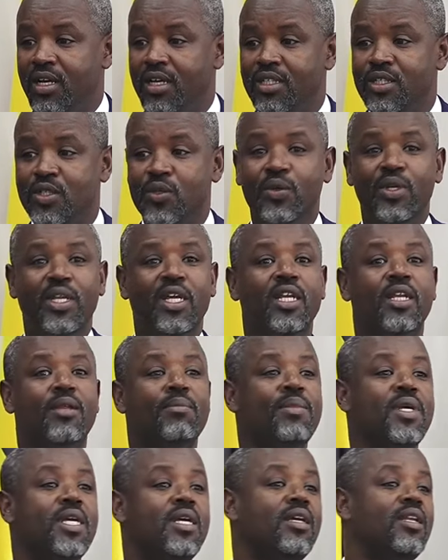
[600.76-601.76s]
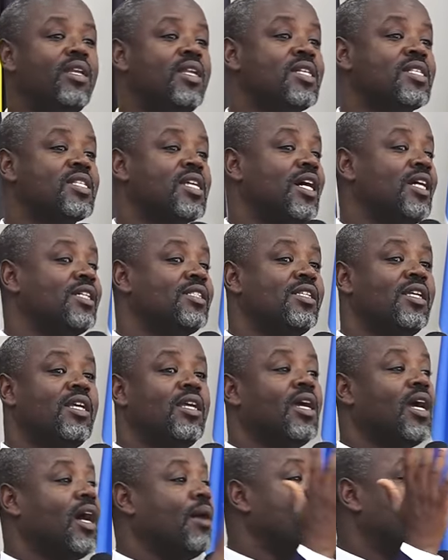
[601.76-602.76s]
shouldn't be
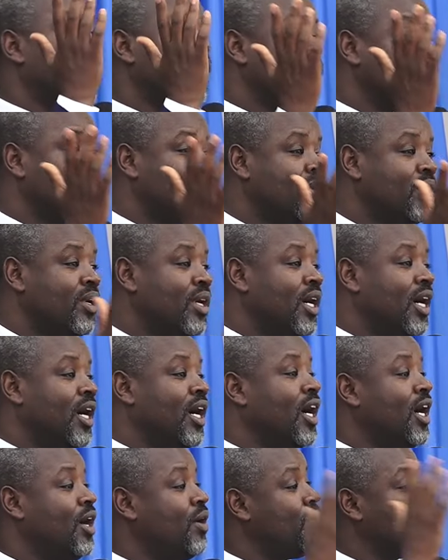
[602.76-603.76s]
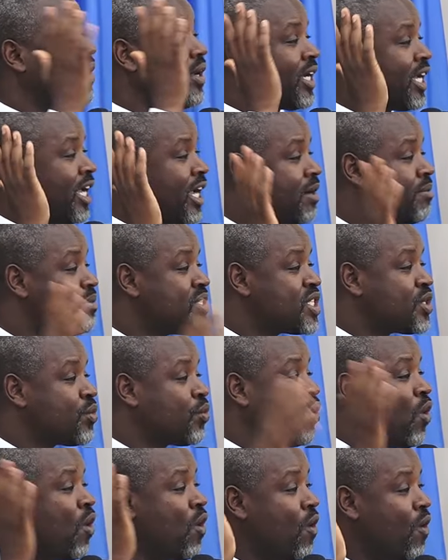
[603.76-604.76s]
discussing about how games
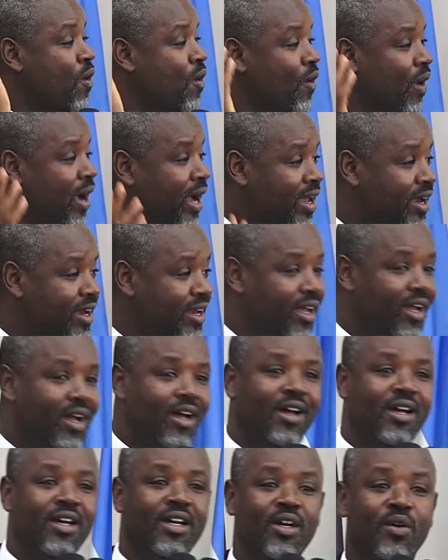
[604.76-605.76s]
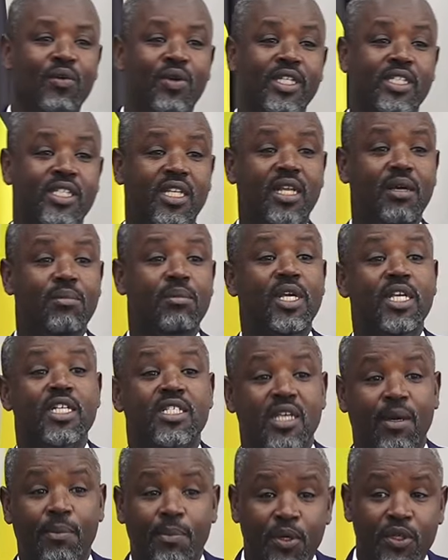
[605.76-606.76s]
go and uh, which team he
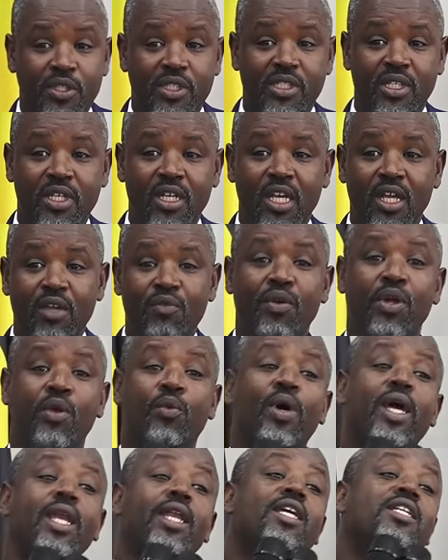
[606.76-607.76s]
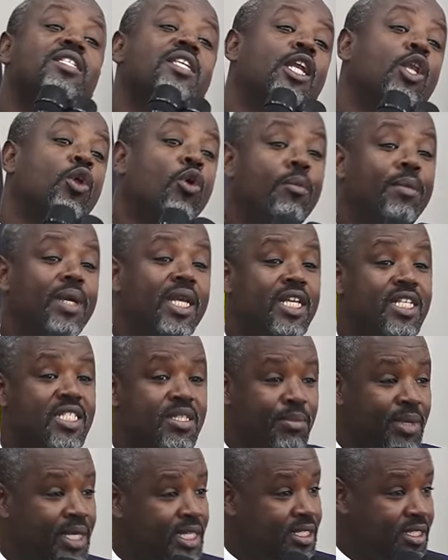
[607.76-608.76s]
supports, even when he's at home in
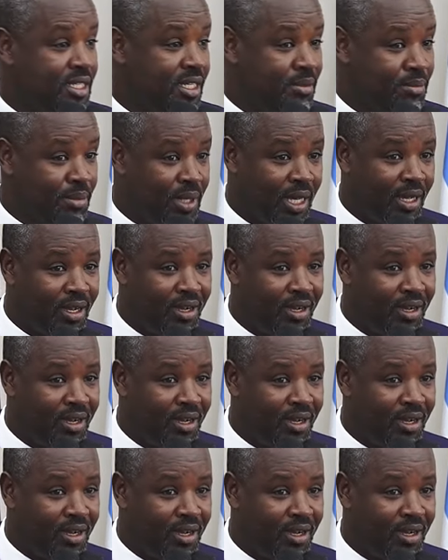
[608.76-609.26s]
his bed sleep.